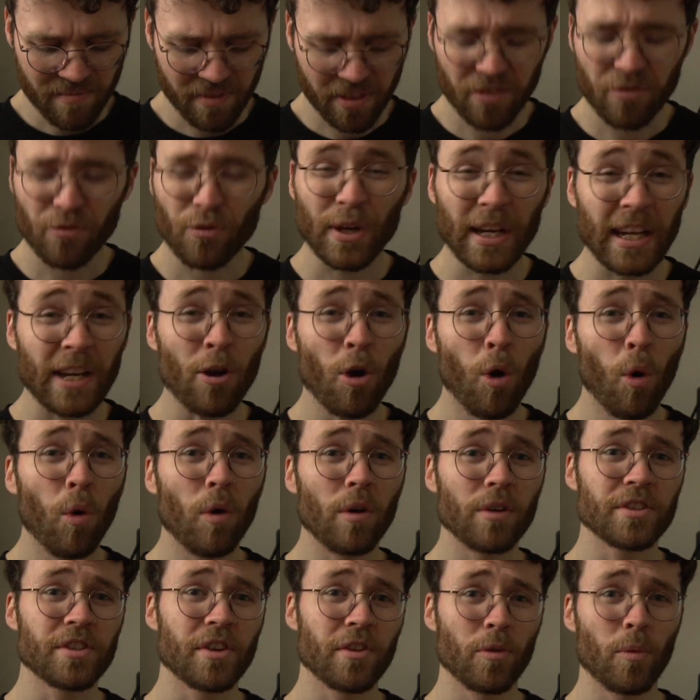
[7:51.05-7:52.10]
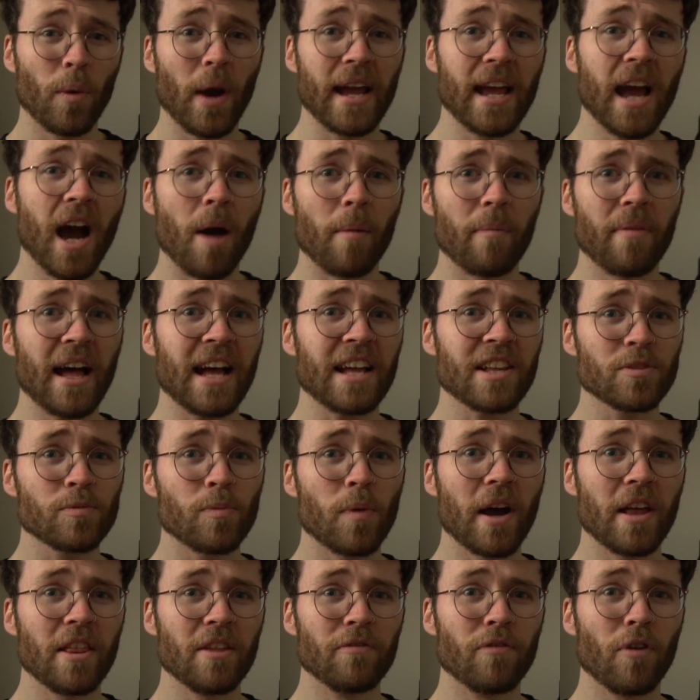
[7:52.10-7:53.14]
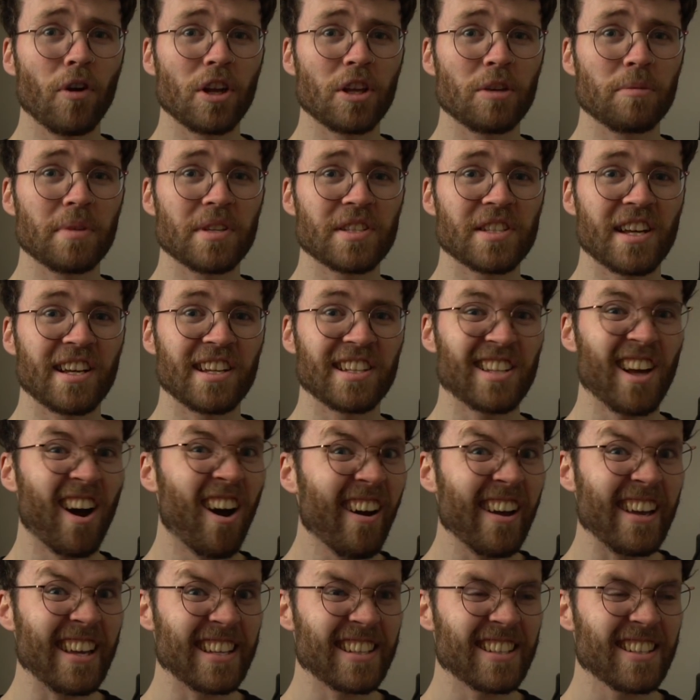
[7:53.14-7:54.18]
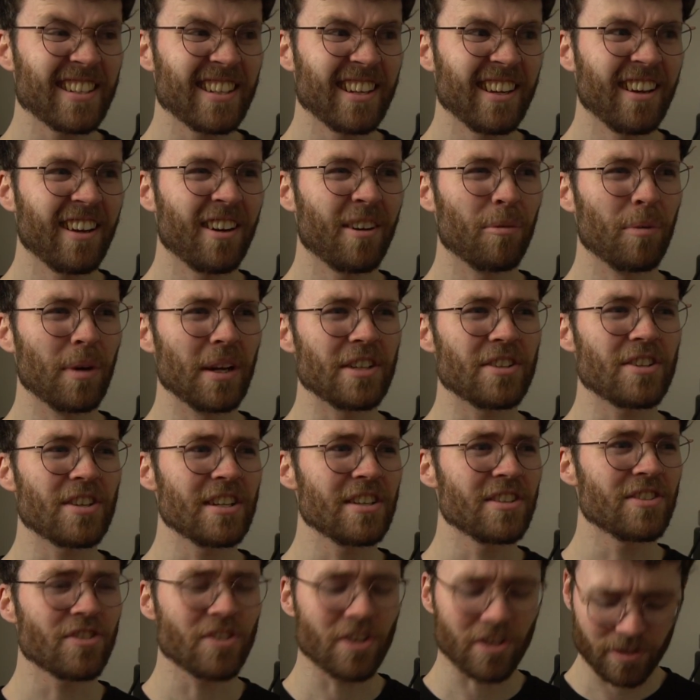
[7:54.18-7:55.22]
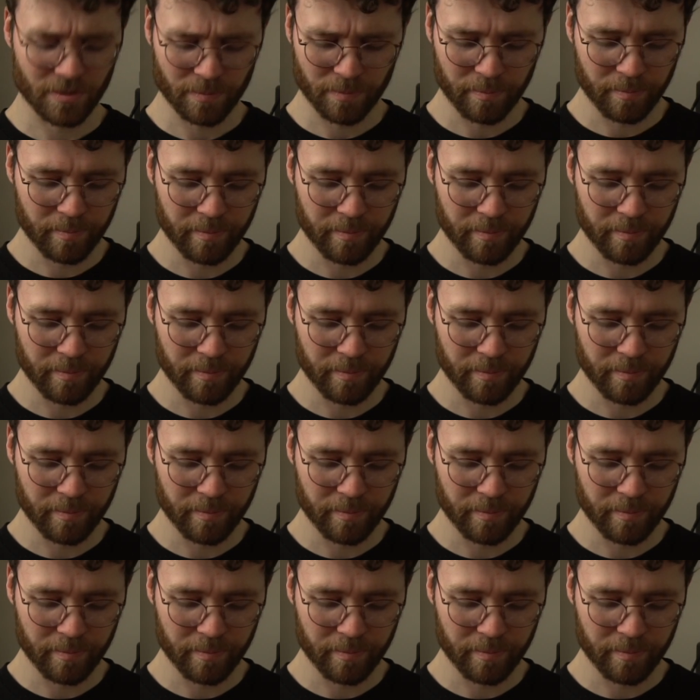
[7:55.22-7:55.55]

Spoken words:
three quarters of the way up, that's where the volume is at its highest, which is just